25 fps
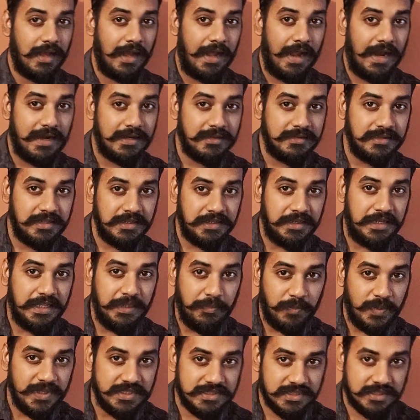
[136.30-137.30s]
at the
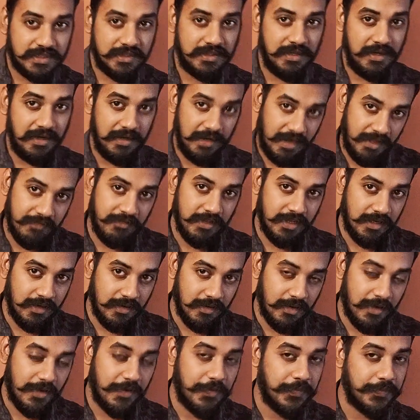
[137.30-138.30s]
deepest
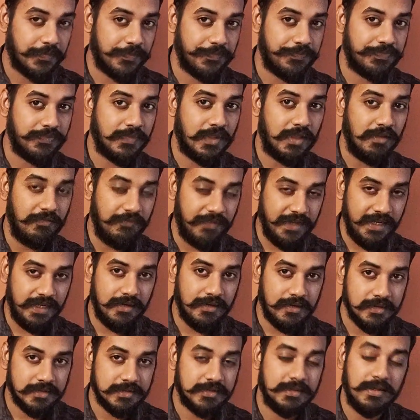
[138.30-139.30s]
level,
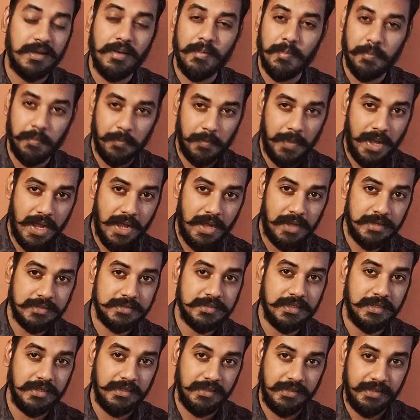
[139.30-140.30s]
Venus,
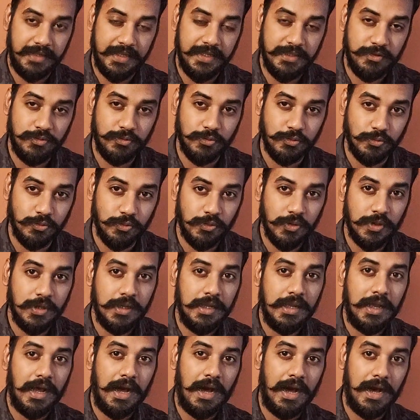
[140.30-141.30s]
Mars and Ketu
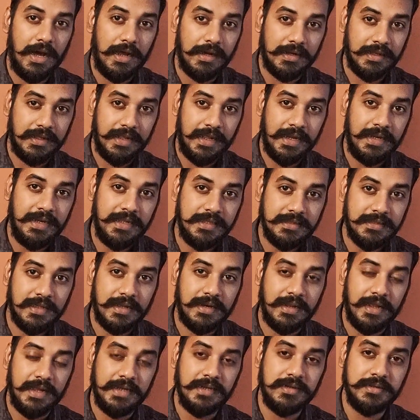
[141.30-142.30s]
are gaining
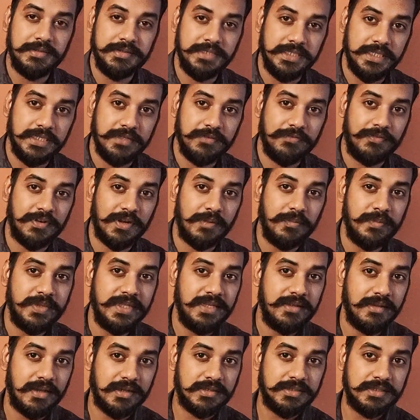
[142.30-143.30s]
their energy from
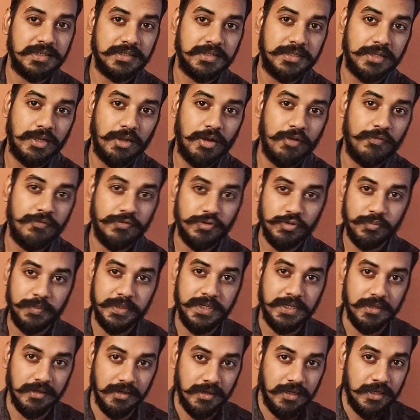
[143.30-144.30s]
the nakshatra of
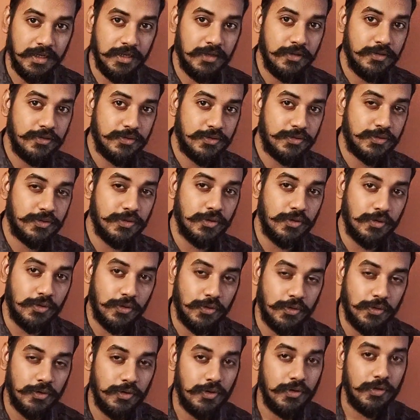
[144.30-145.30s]
Jupiter.
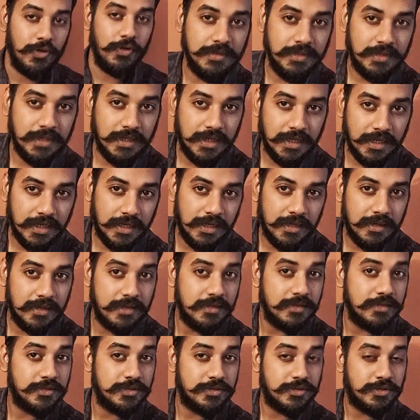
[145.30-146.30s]
So the
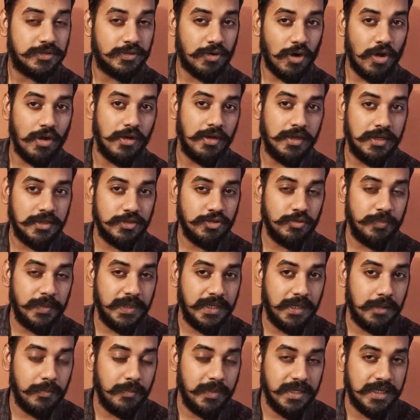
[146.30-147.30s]
stronger
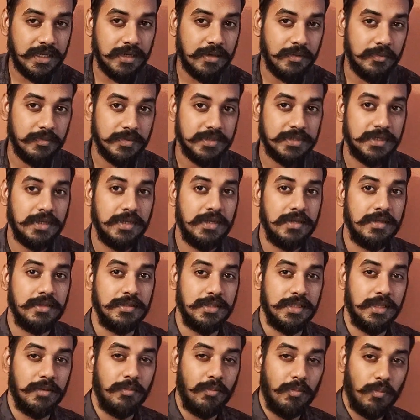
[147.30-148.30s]
Jupiter becomes,
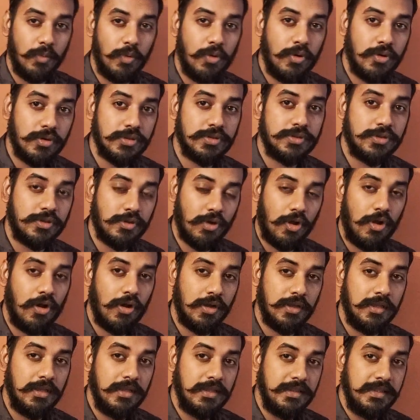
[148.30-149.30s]
the more
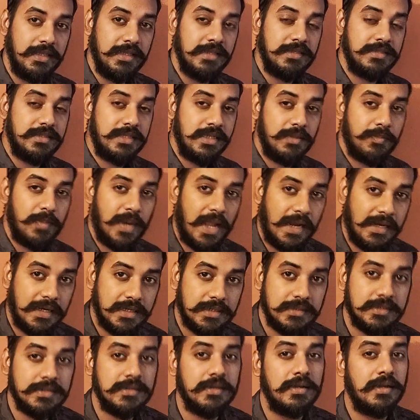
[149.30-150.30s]
strong these three
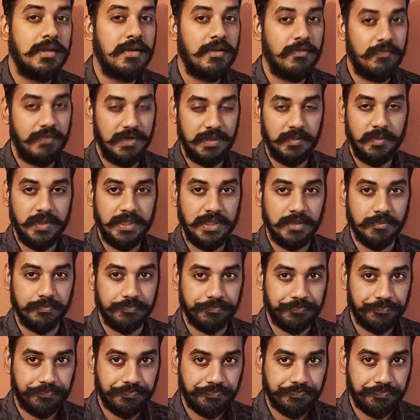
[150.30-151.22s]
planets will become.